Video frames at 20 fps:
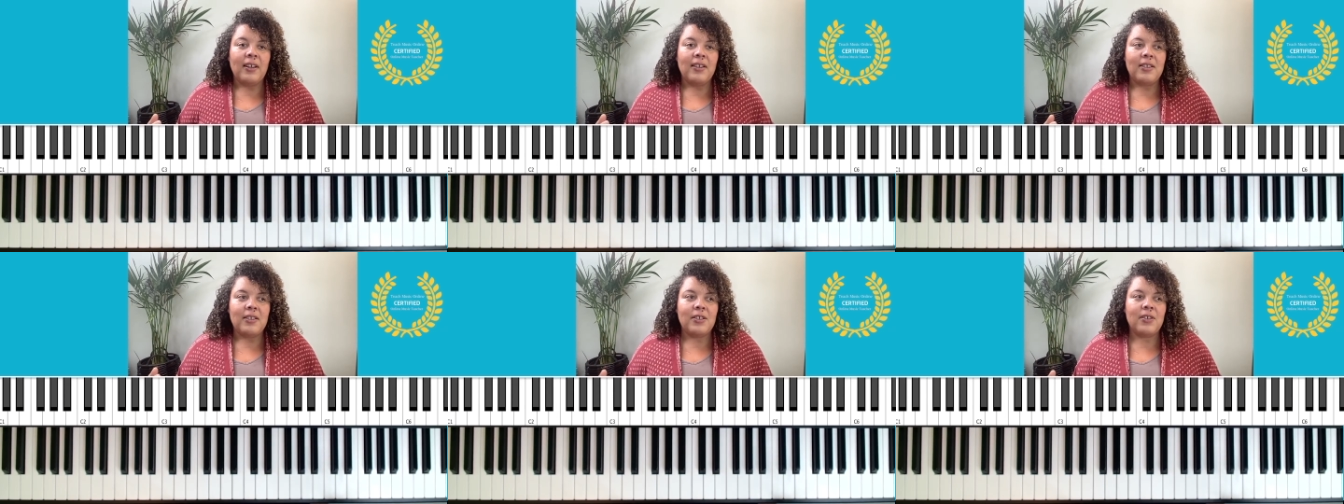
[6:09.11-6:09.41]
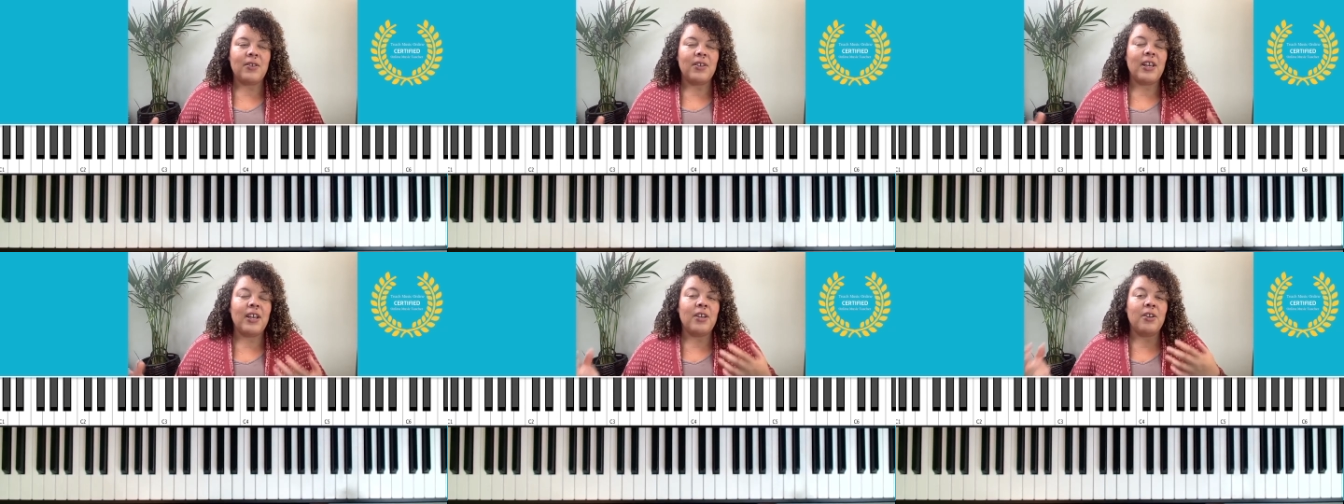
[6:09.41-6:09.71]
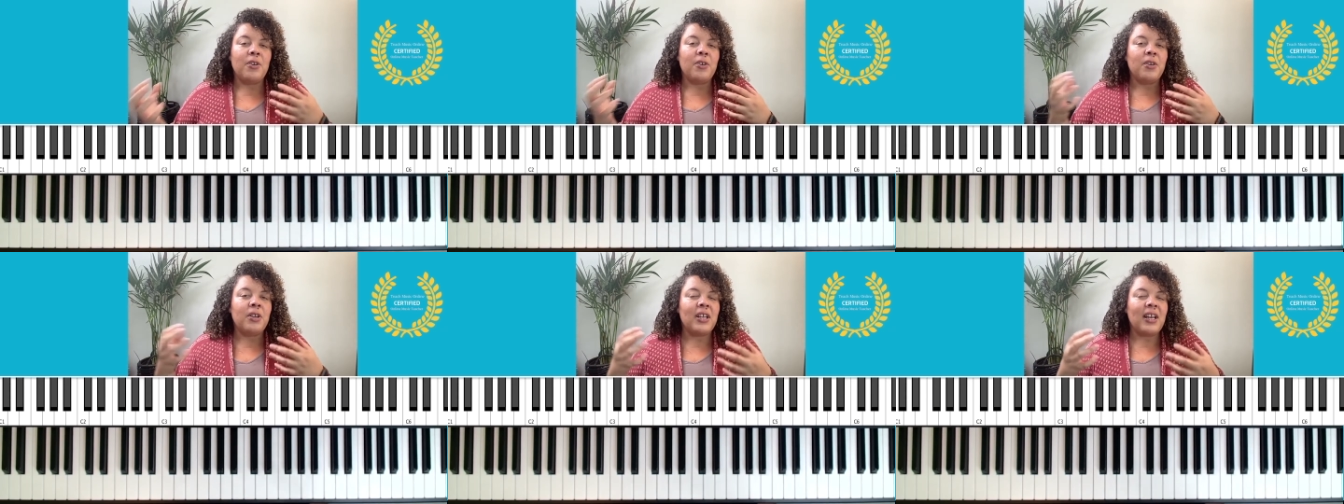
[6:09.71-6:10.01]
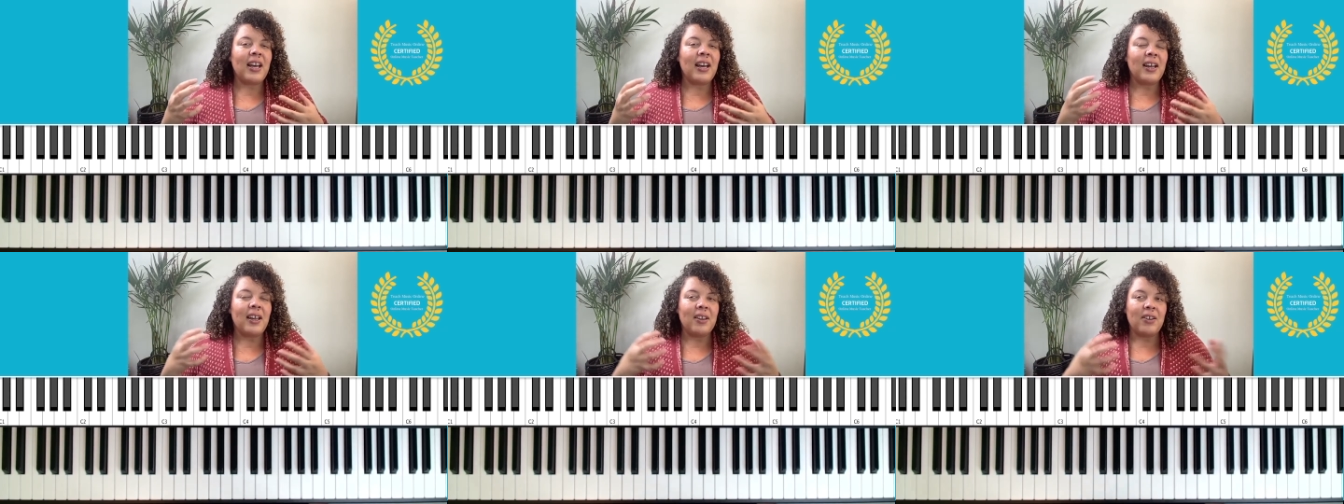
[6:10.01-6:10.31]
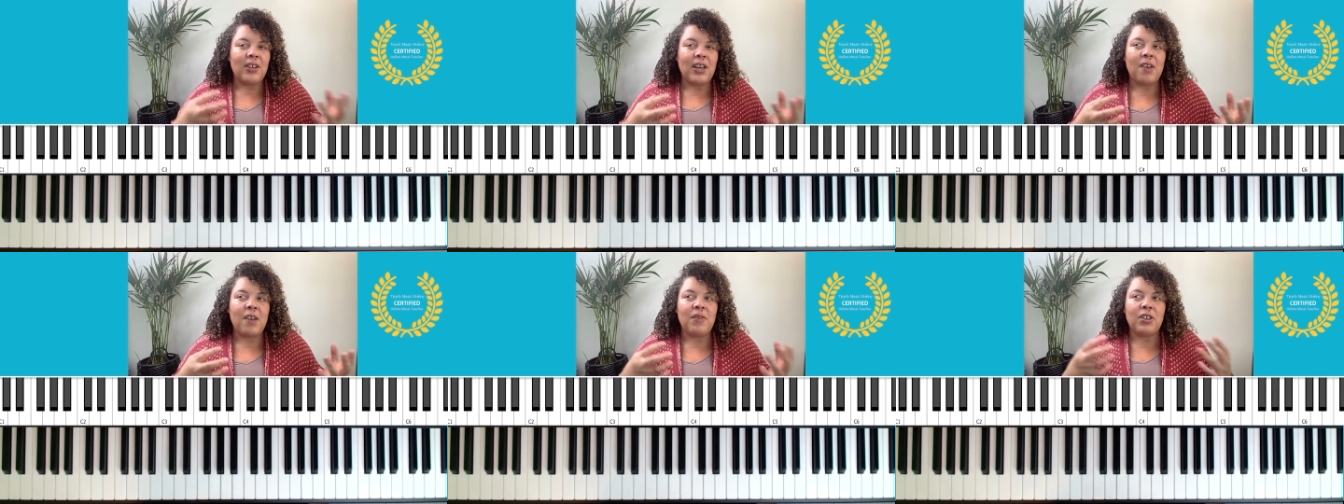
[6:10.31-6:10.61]
so that you're not
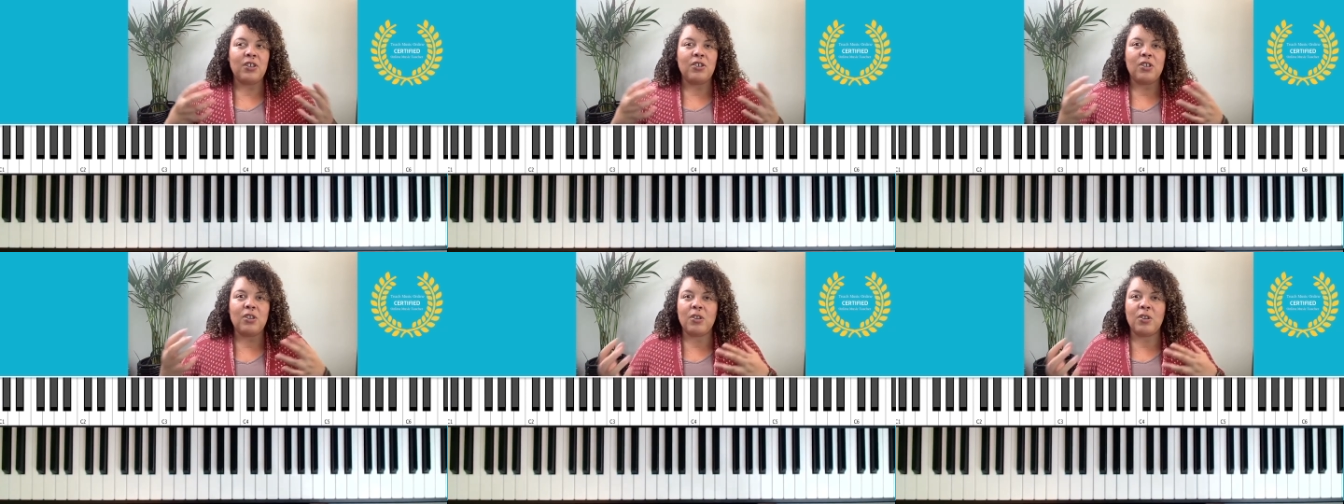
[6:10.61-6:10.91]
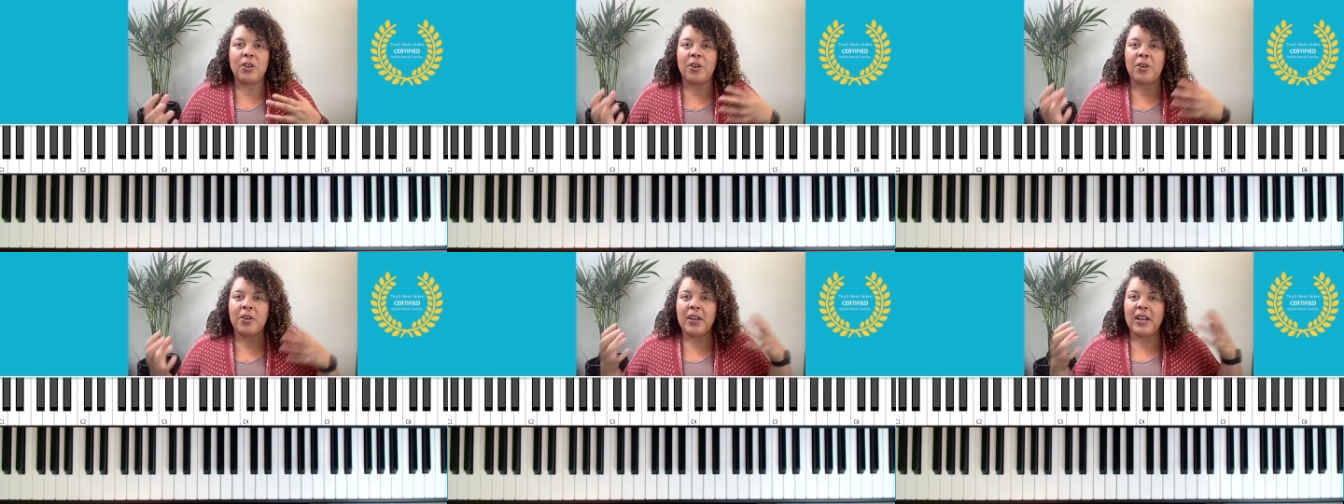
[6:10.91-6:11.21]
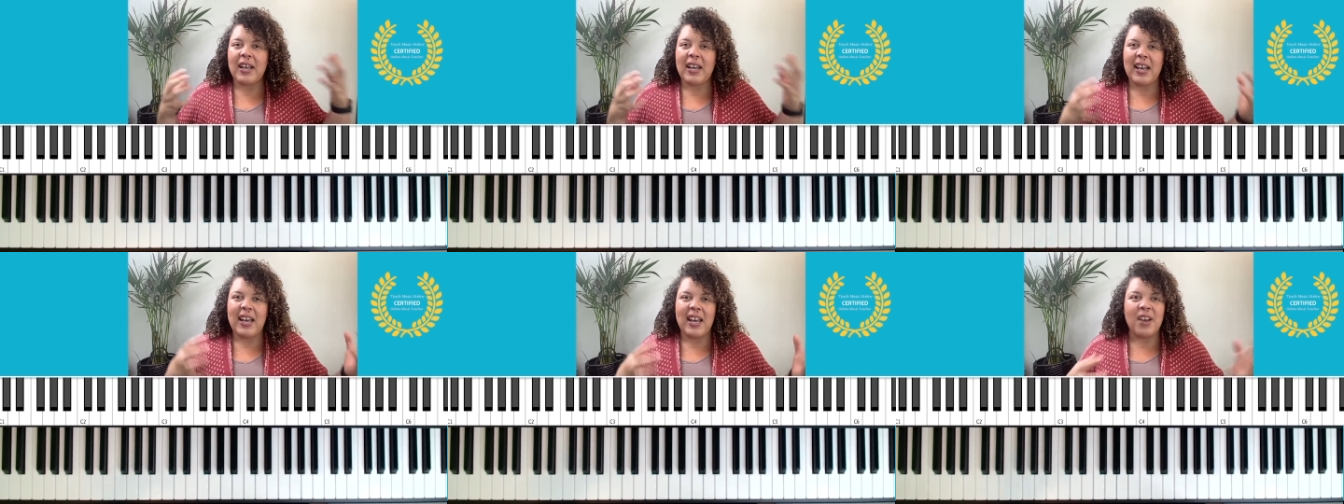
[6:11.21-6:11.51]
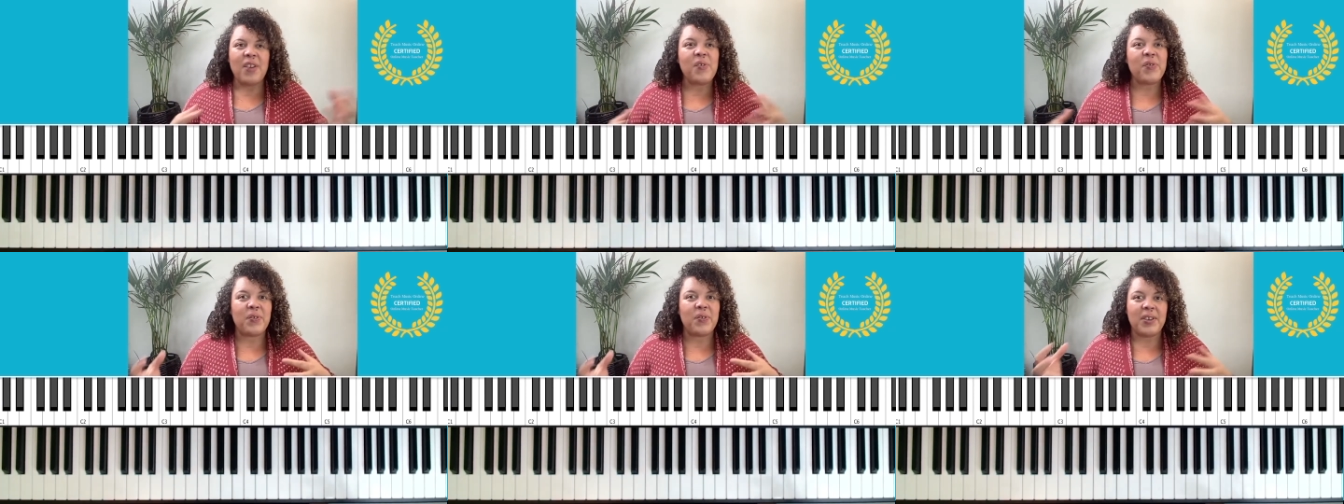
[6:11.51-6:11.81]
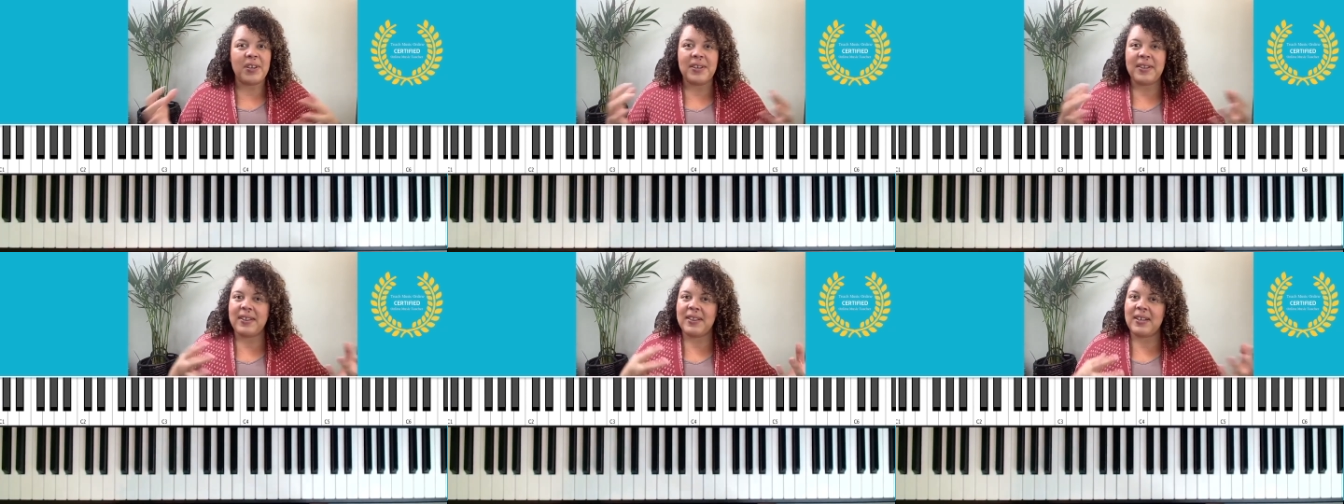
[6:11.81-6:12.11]
having to learn
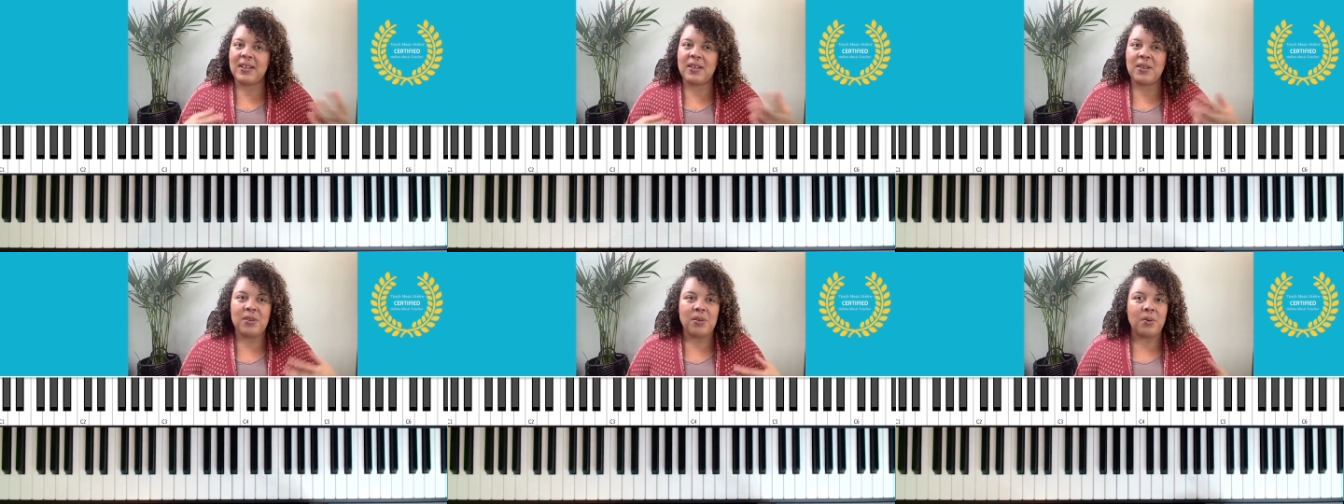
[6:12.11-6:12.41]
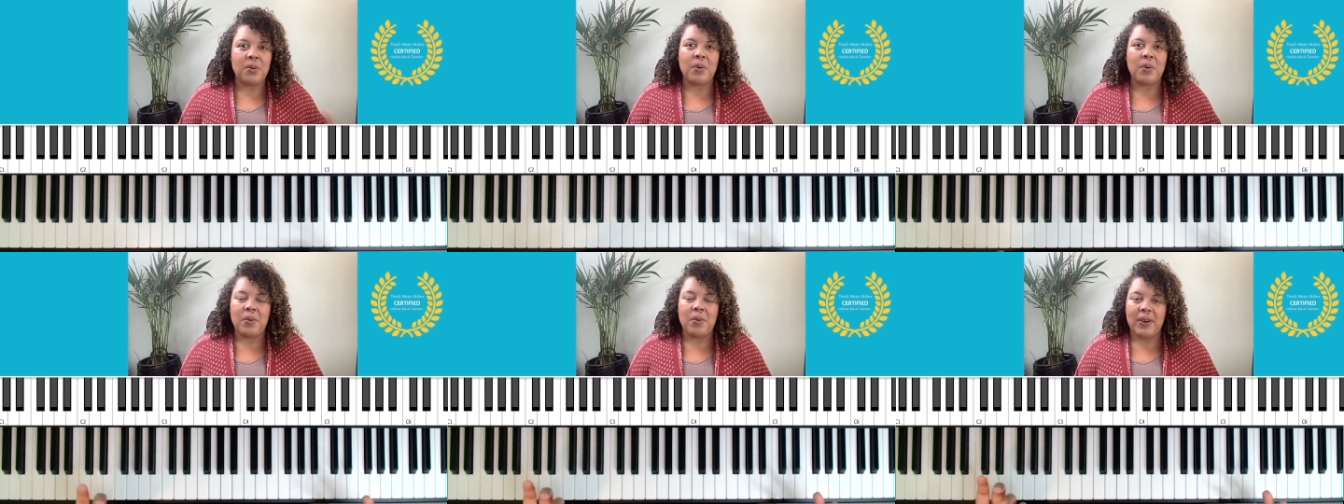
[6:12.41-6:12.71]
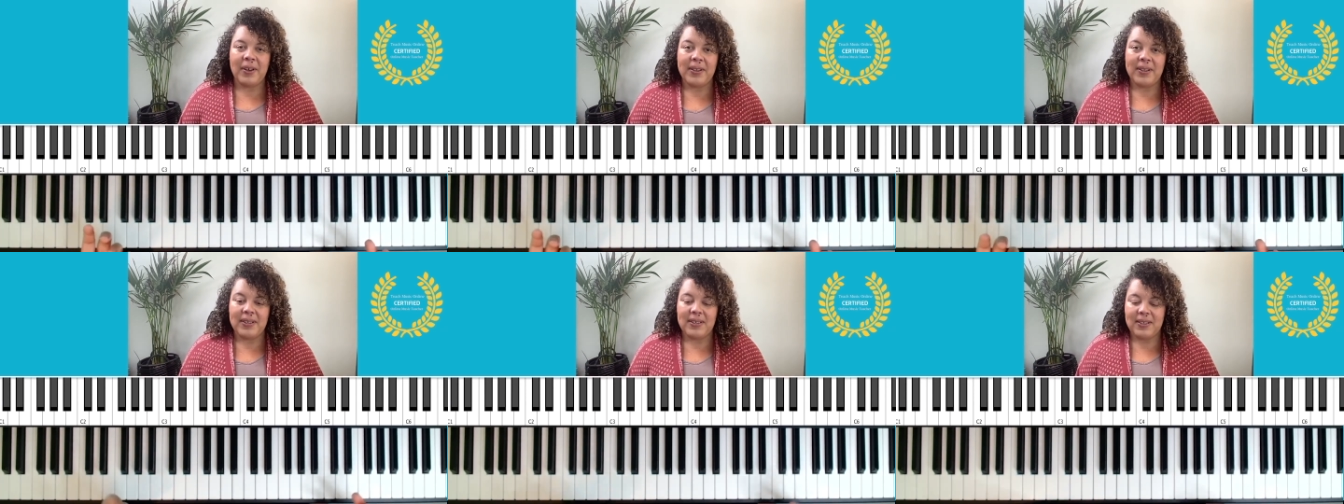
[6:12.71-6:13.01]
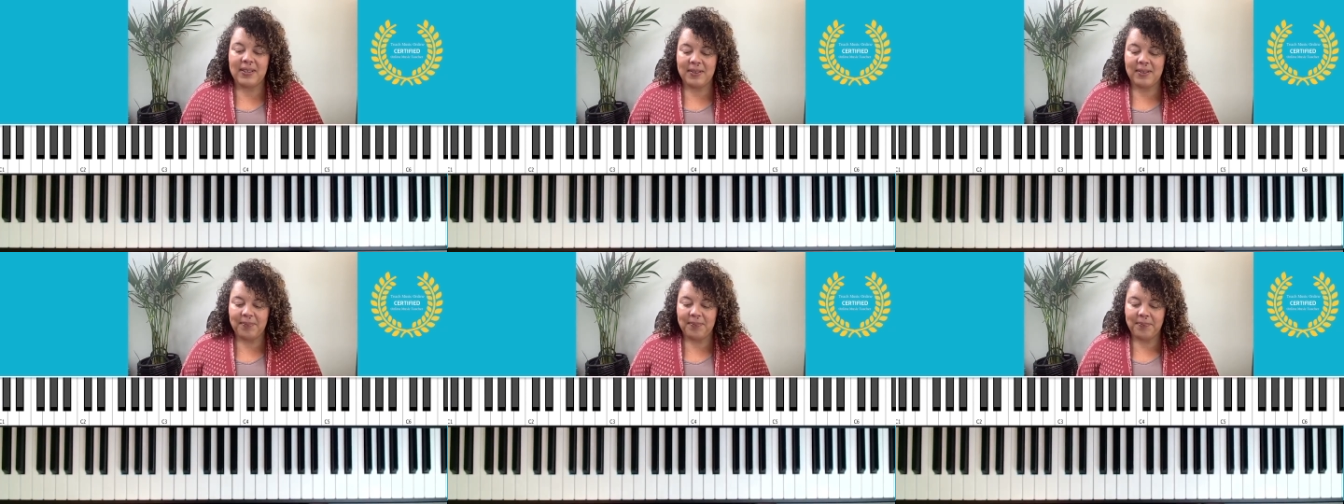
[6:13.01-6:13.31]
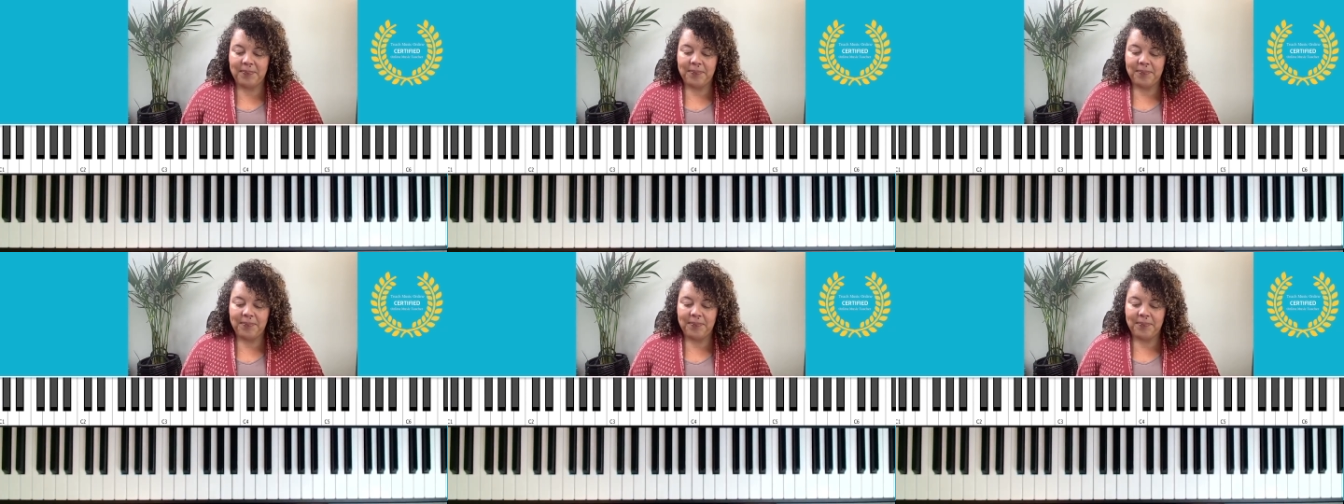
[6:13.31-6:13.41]
everything new at once.